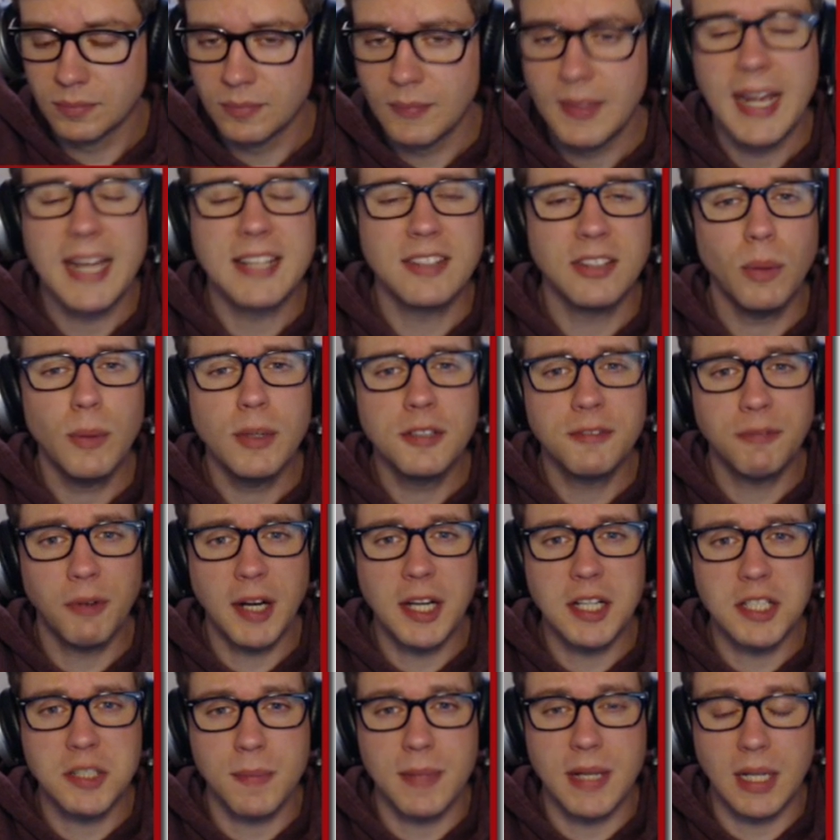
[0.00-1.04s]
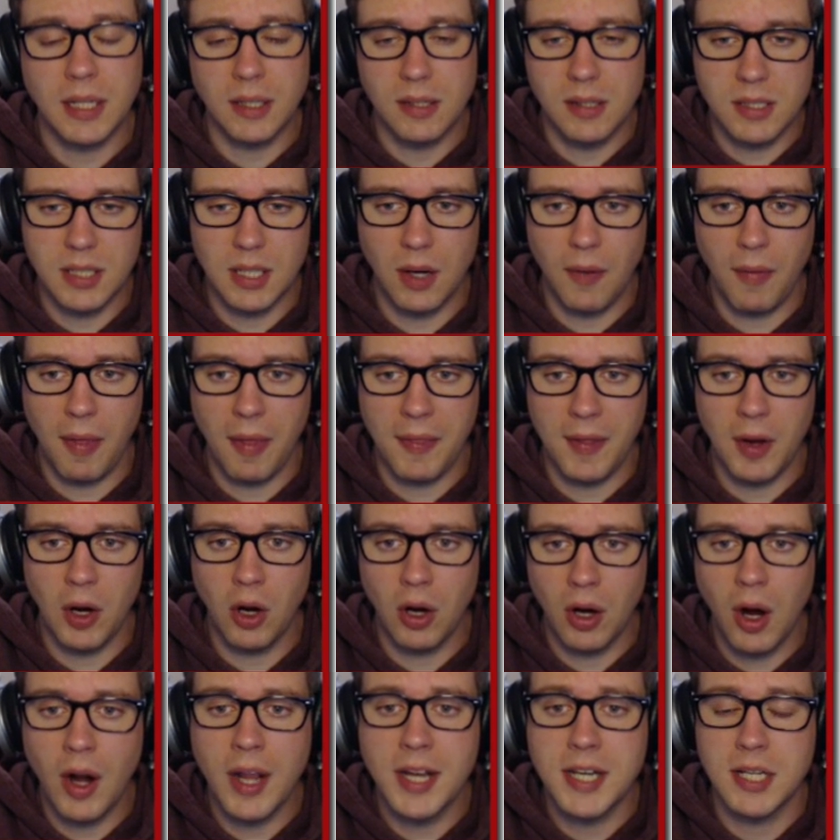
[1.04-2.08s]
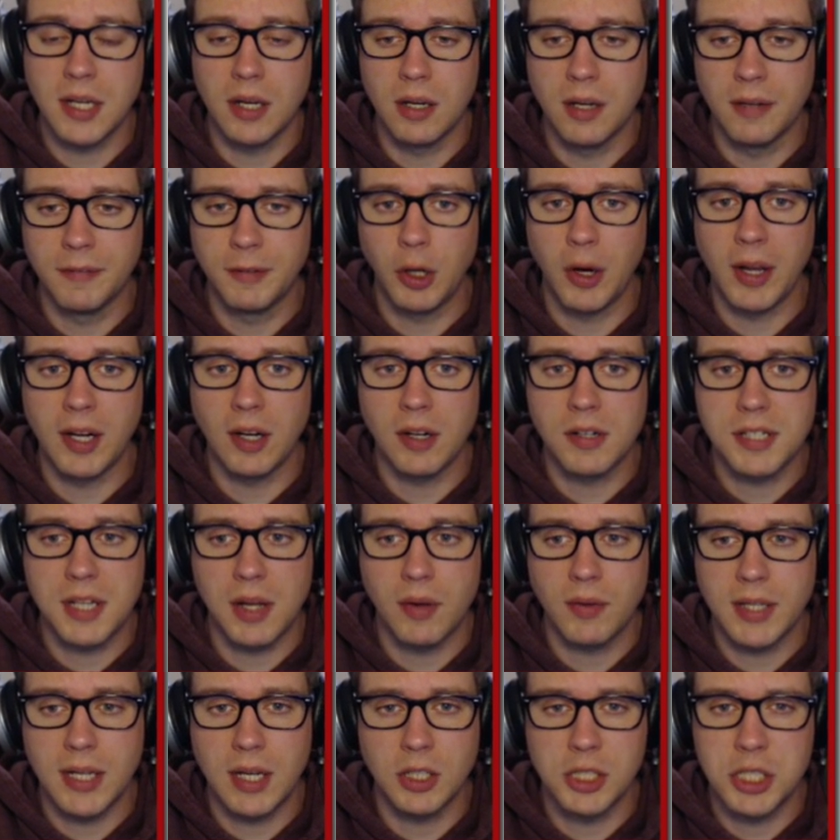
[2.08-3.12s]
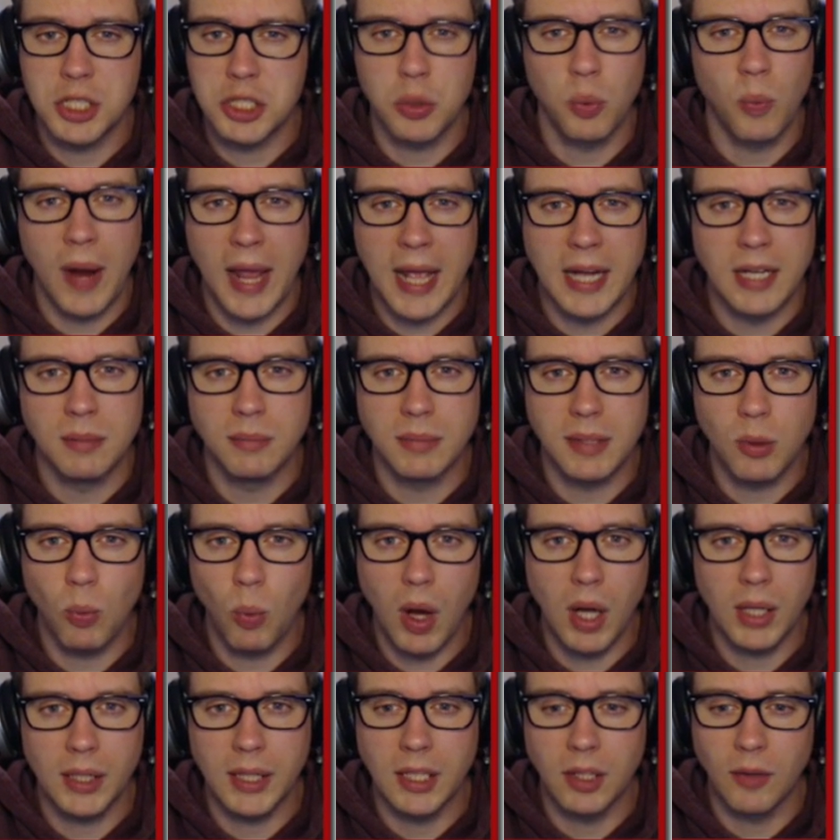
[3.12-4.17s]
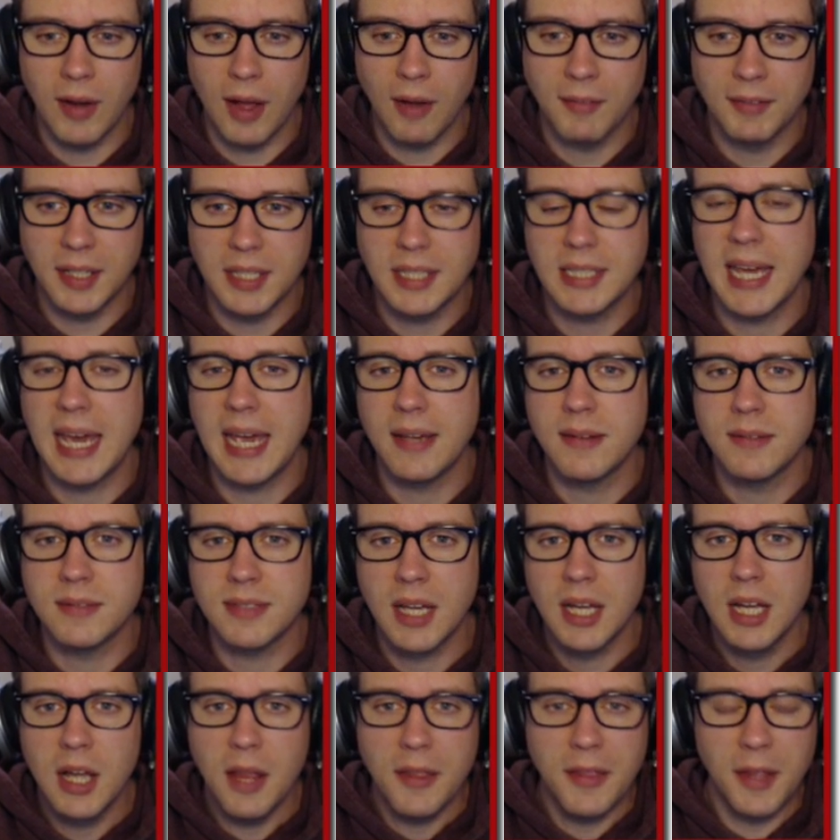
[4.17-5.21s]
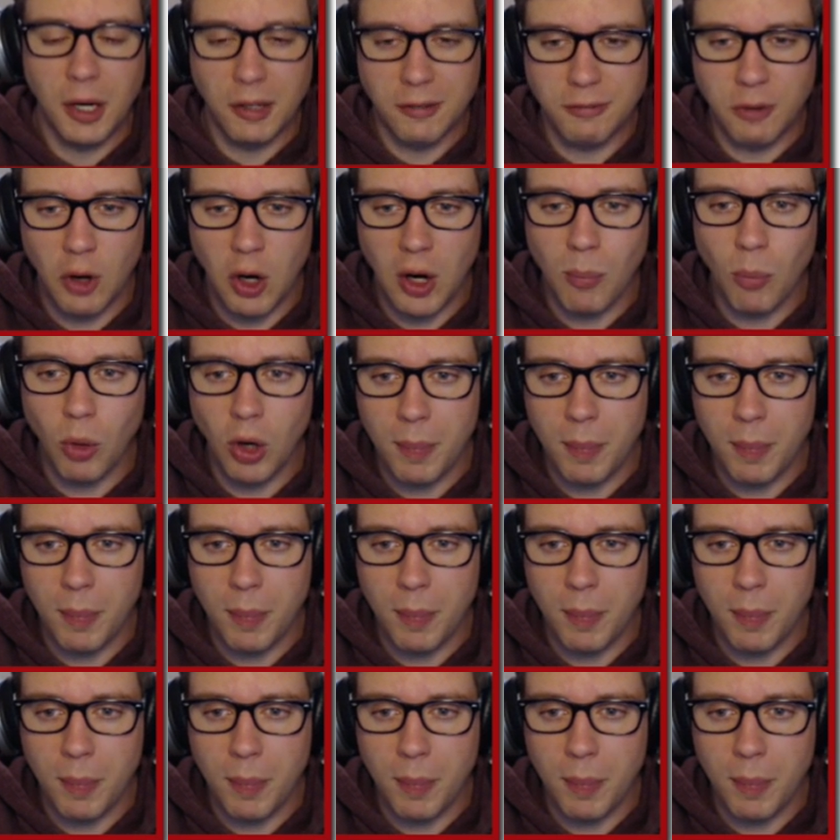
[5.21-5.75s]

It's always funny to me to consider that there are a ton of trainers out here just randomly walking around in caves that are far more